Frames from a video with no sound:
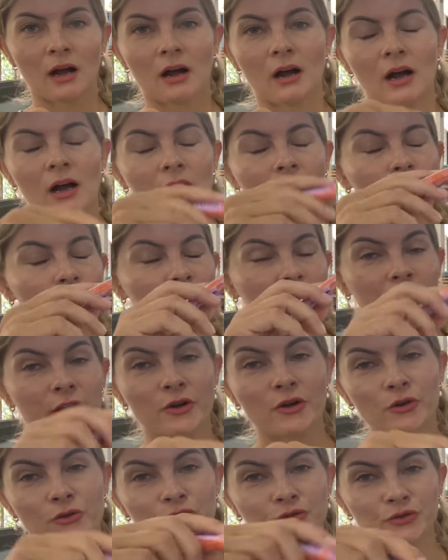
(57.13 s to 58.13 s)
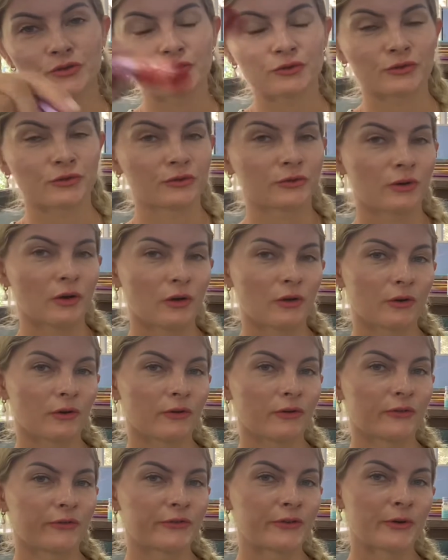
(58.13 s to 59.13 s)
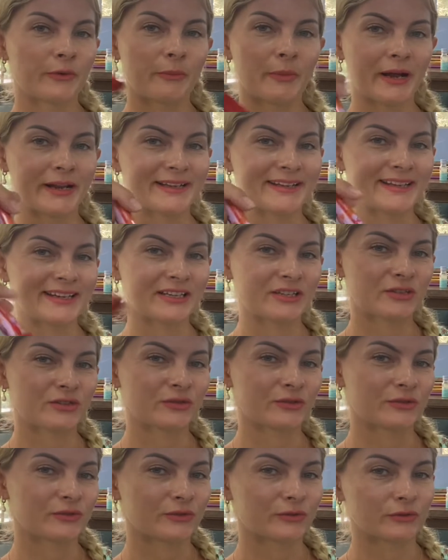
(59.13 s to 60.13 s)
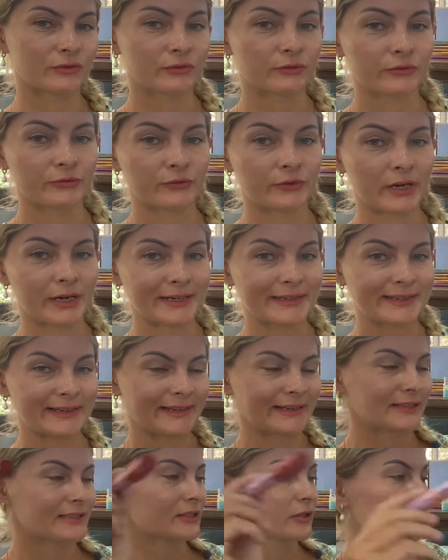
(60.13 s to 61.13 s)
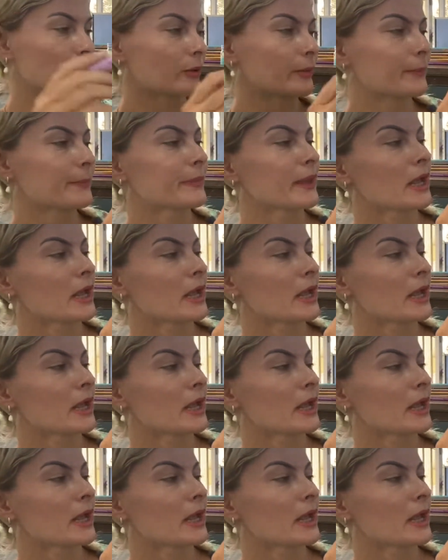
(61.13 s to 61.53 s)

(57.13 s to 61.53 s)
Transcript: or I go to school from Monday to Friday, and so on.